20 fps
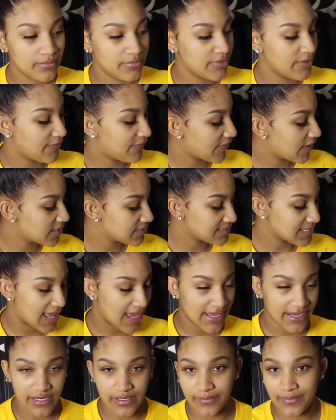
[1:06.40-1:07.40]
Um, the first
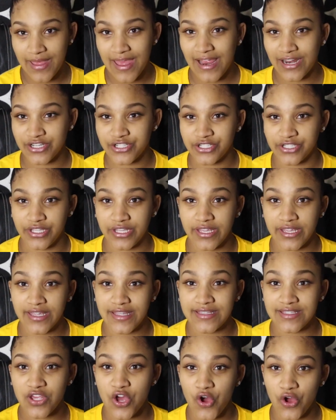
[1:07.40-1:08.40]
item
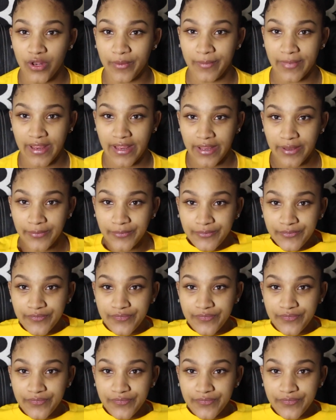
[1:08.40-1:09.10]
actually is on me.